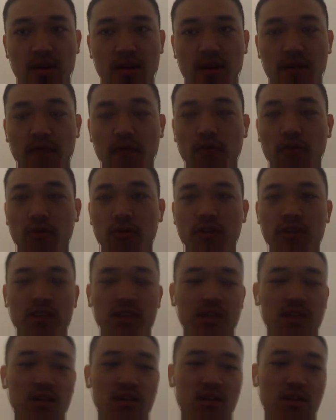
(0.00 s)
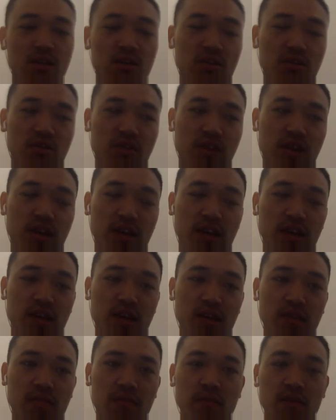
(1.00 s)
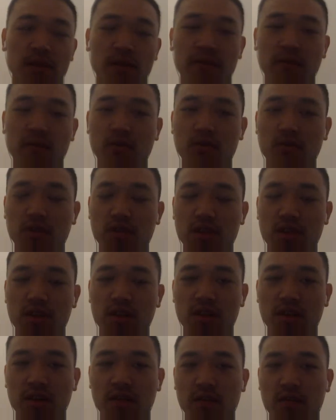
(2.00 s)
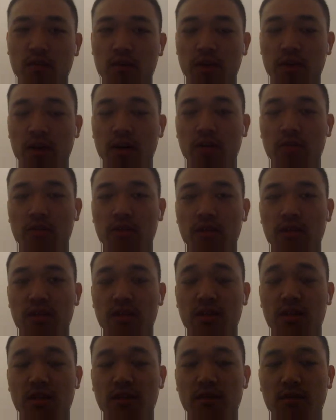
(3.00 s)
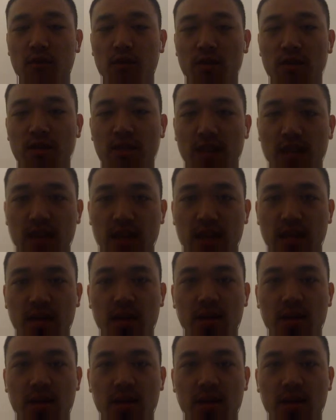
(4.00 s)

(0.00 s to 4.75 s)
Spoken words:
Of course, you can if your workout only consists of one set,